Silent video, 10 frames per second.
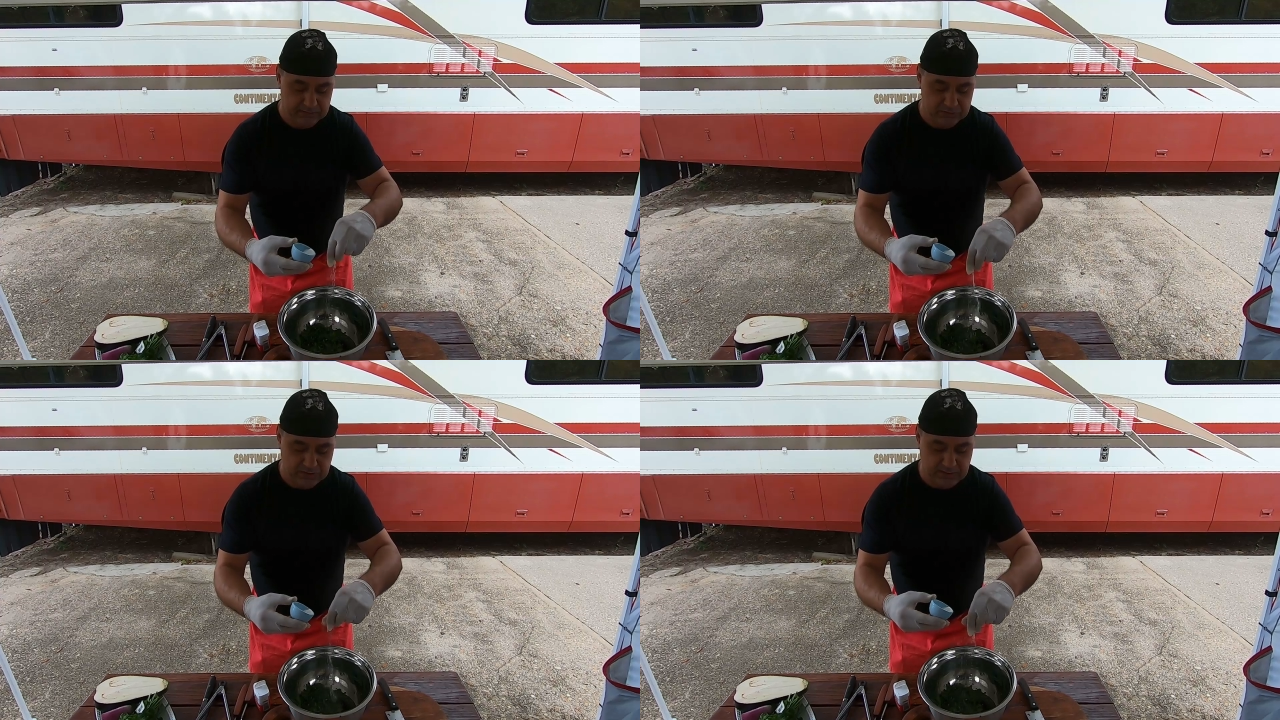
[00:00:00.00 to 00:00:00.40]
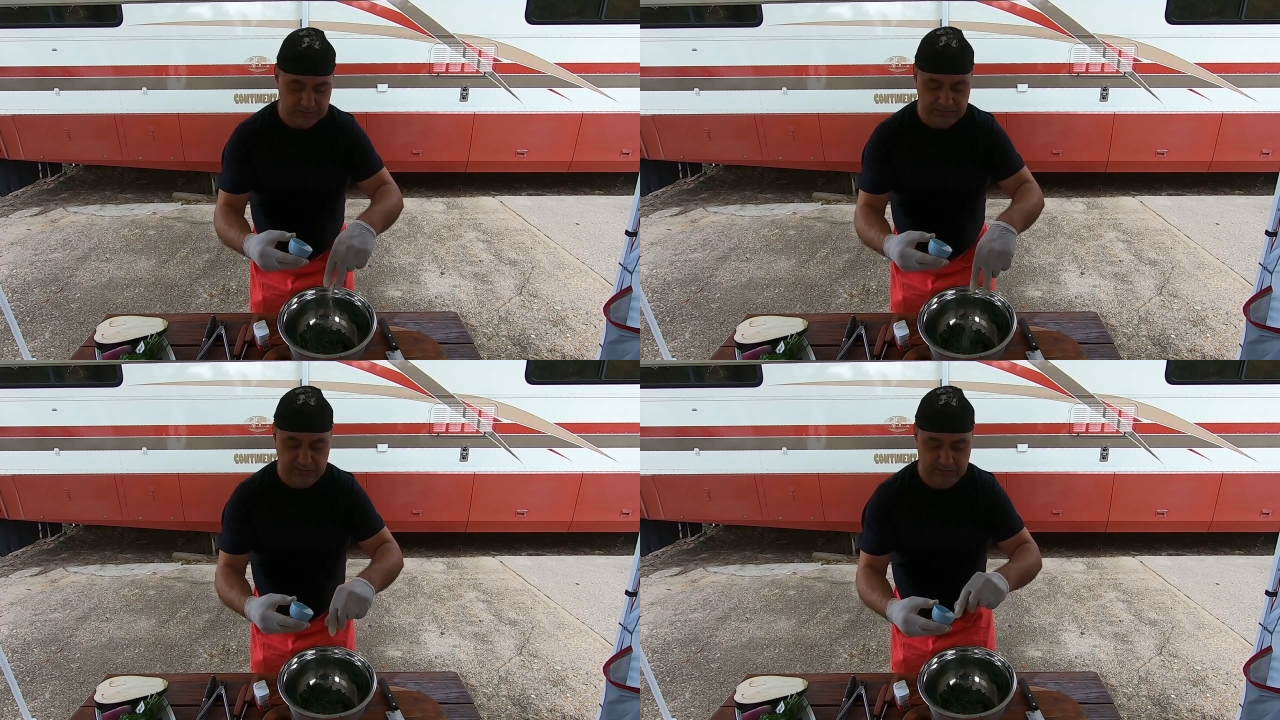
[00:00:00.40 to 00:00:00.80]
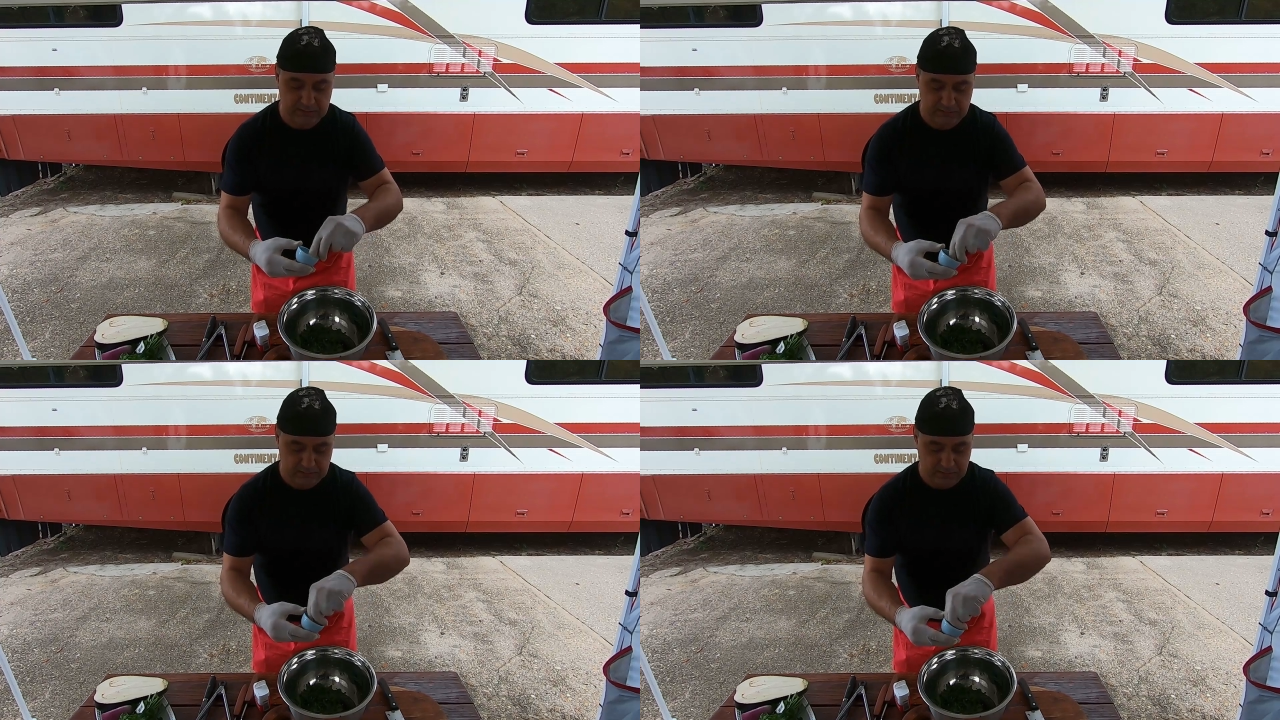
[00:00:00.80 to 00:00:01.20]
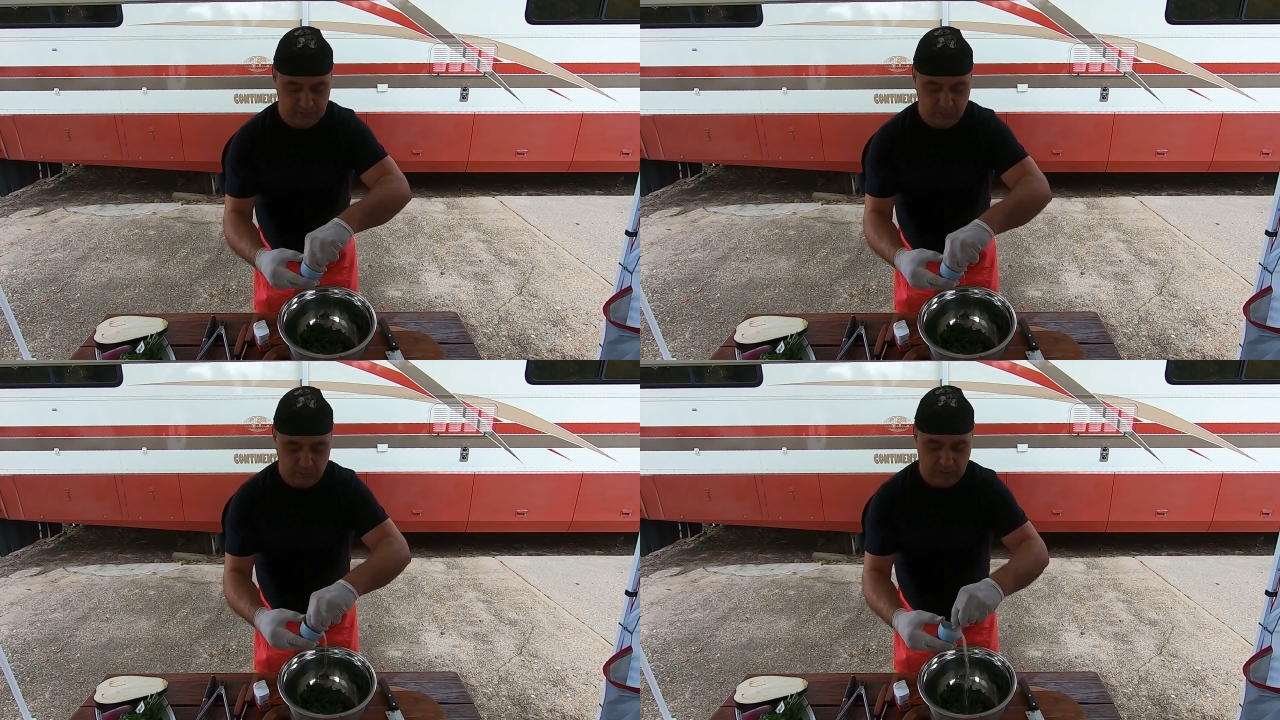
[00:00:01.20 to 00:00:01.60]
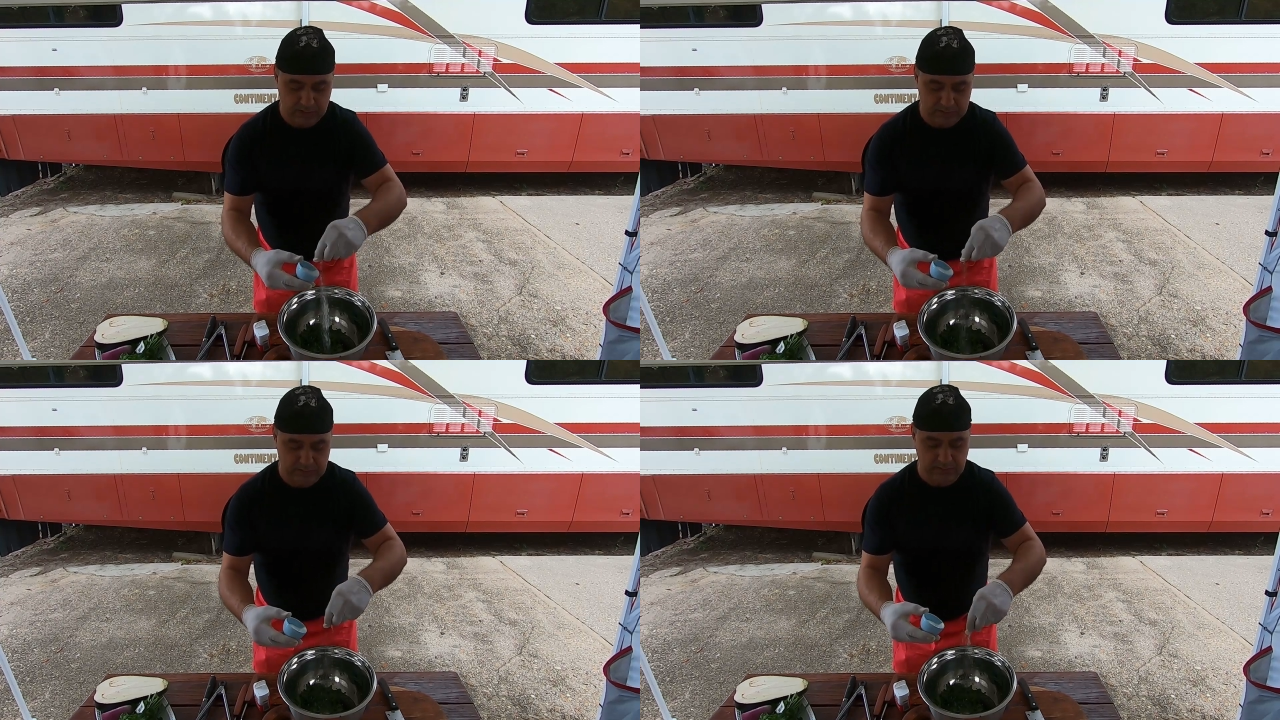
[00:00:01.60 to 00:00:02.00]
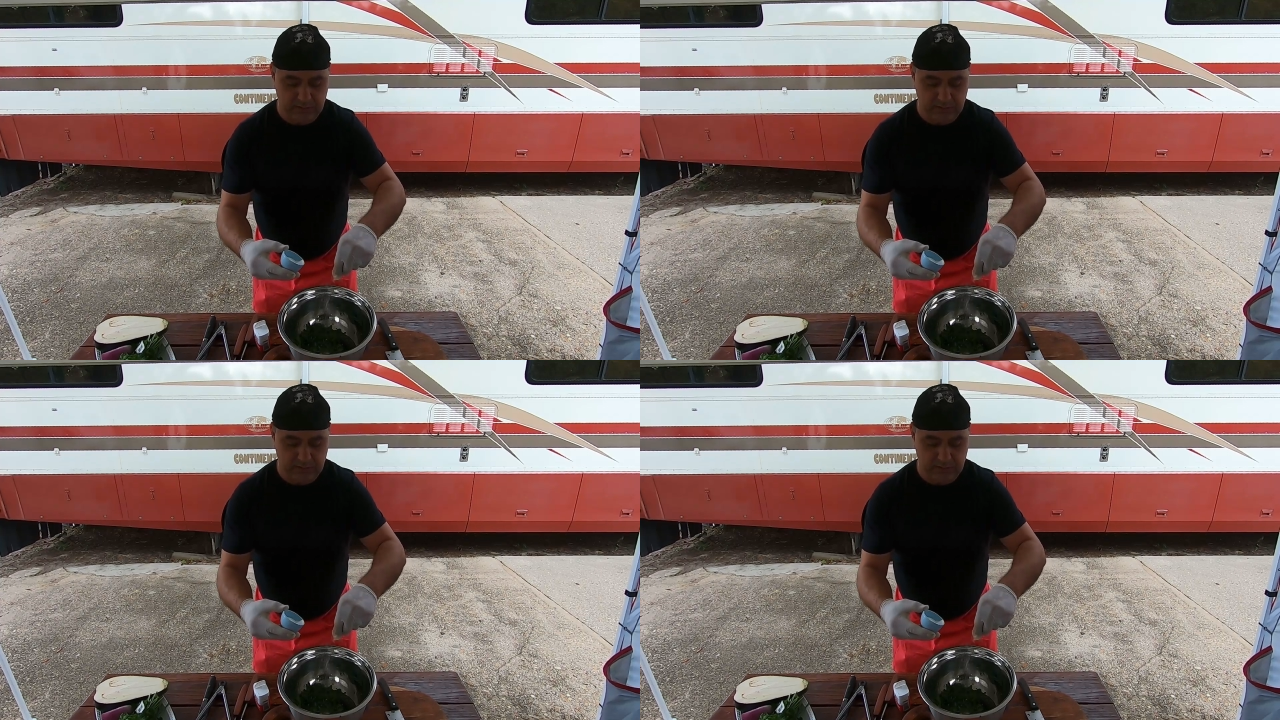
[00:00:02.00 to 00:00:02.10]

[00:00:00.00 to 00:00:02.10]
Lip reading: Just 1